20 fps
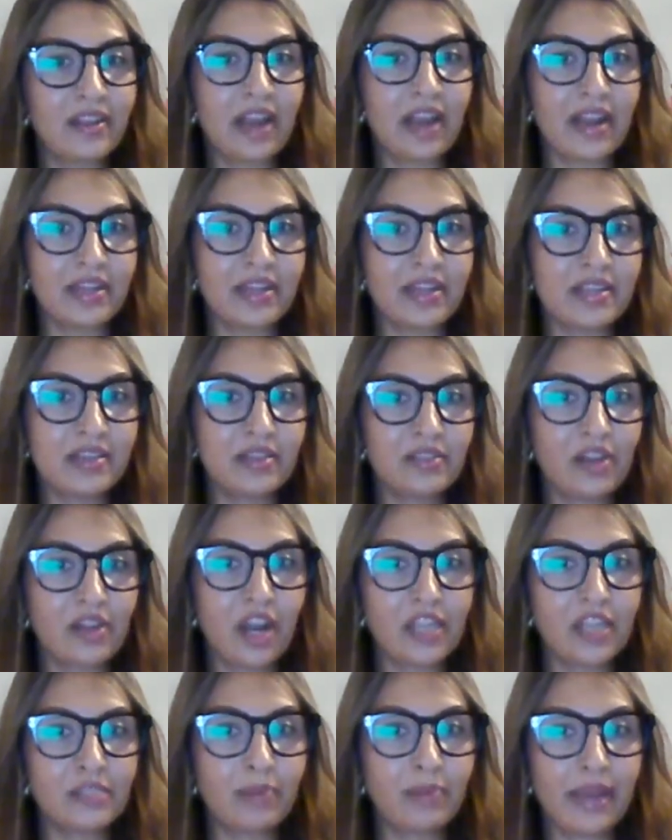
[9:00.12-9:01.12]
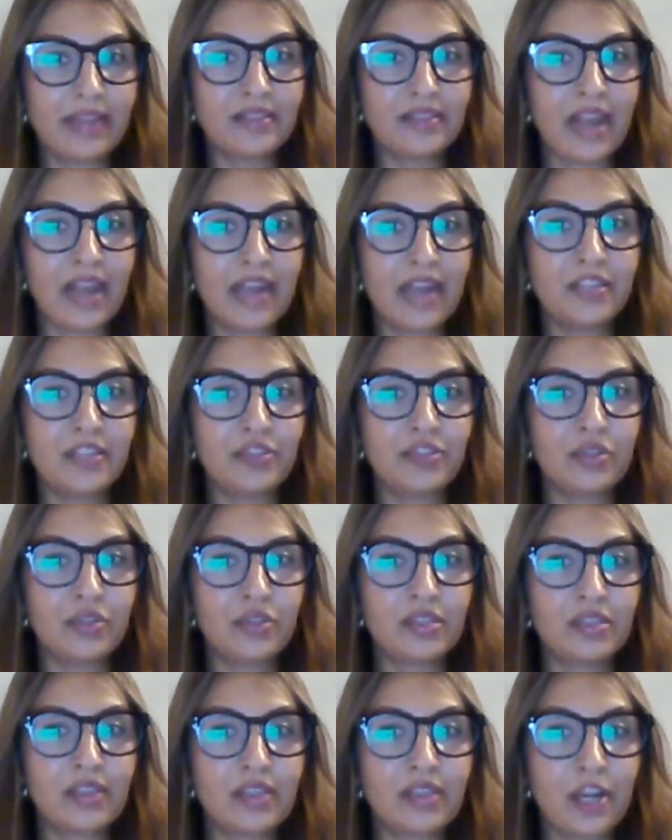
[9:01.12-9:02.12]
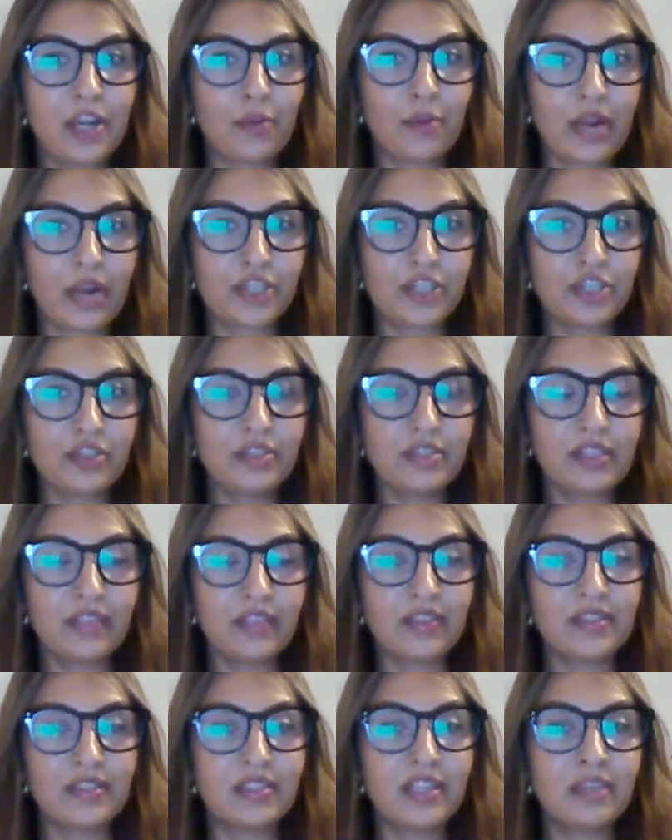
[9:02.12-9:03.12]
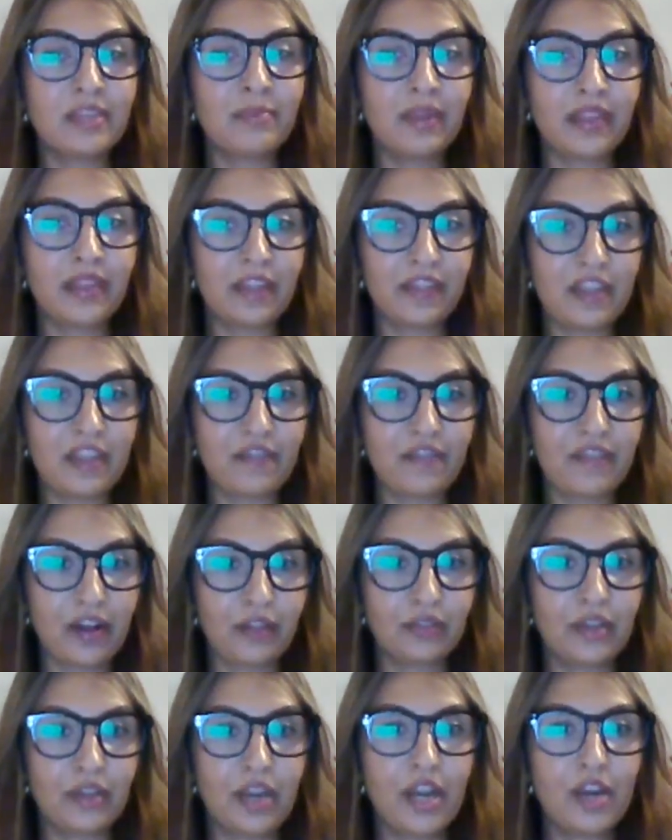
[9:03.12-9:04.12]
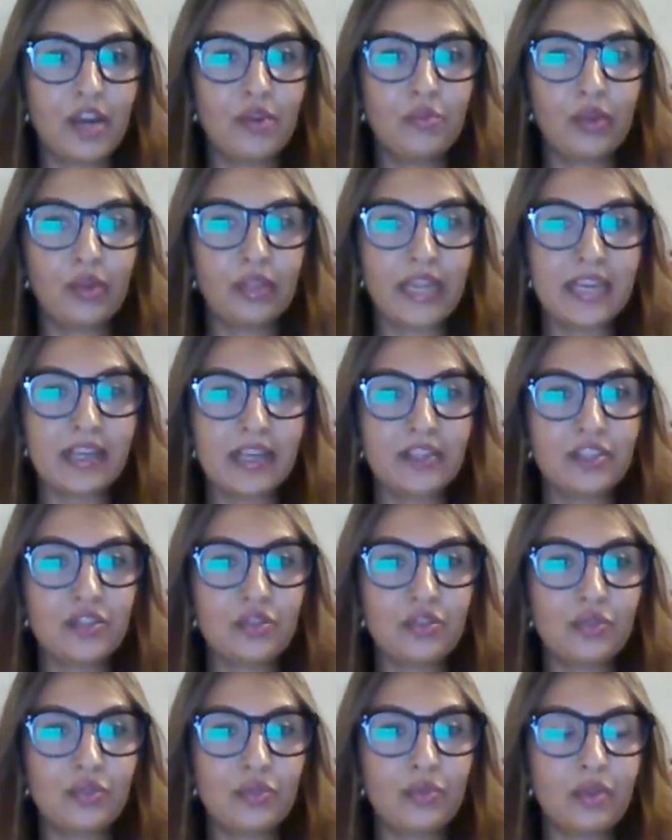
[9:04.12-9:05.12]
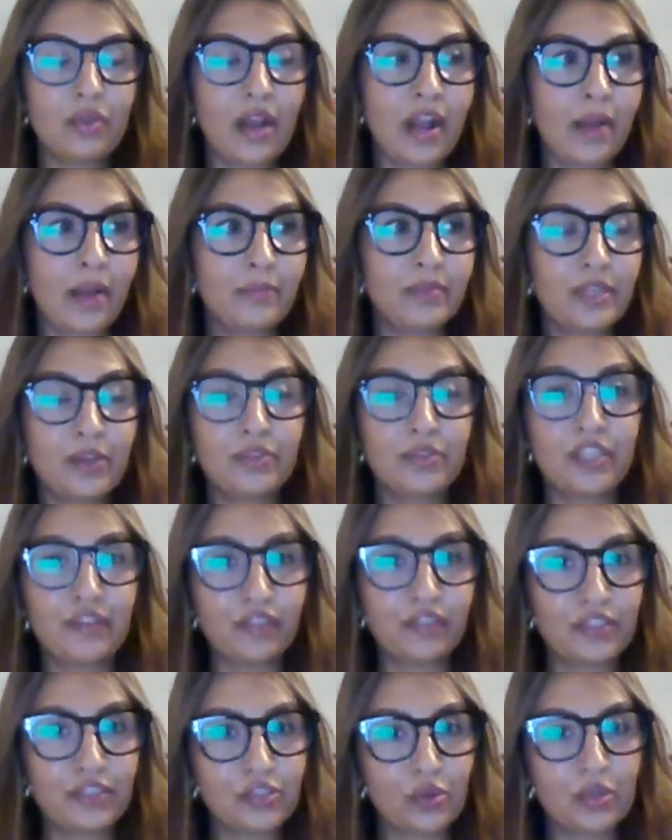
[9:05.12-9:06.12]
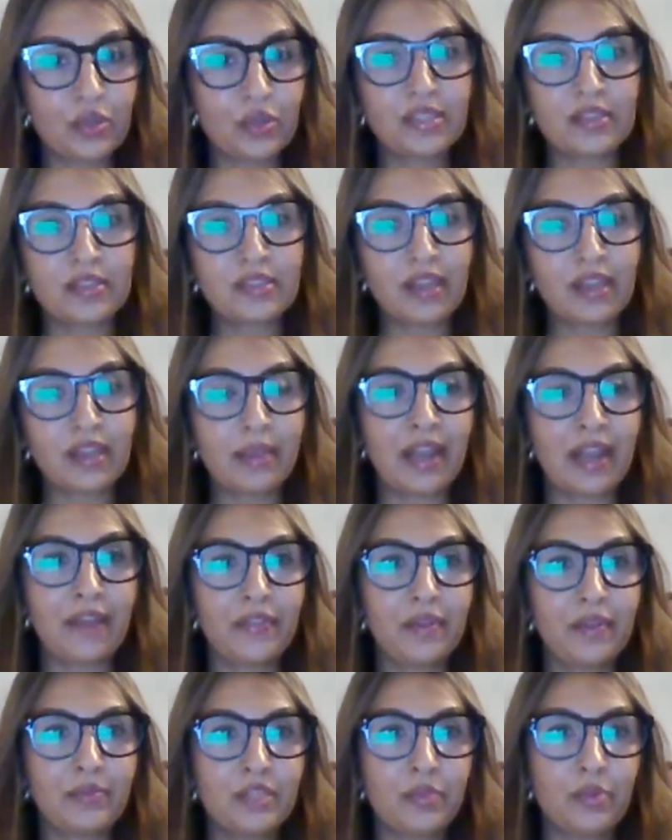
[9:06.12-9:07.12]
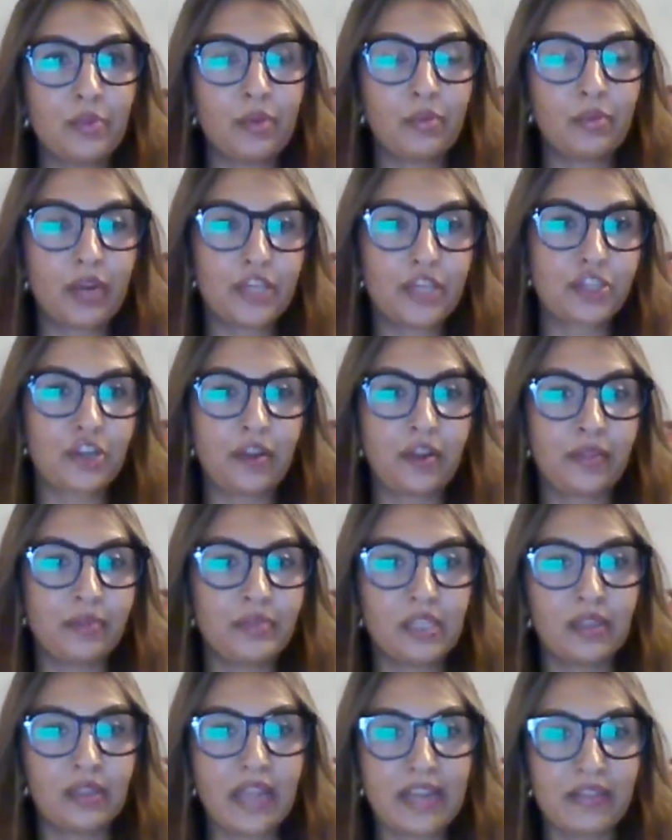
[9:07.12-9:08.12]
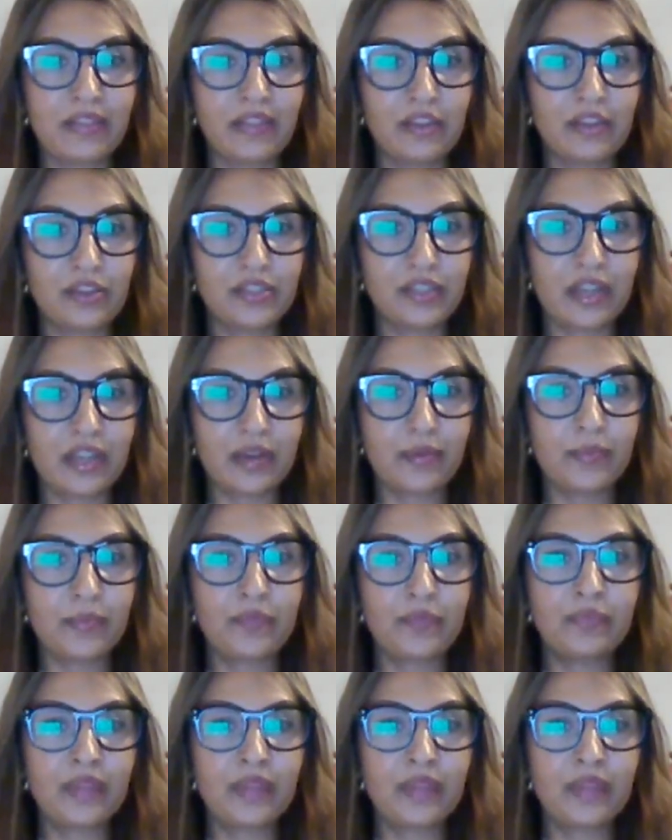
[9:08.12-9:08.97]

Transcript: and unease caused by anxiety due to societal pressures and the stigma that they felt related to, different sources coming at them to put pressure on them to lighten their skin.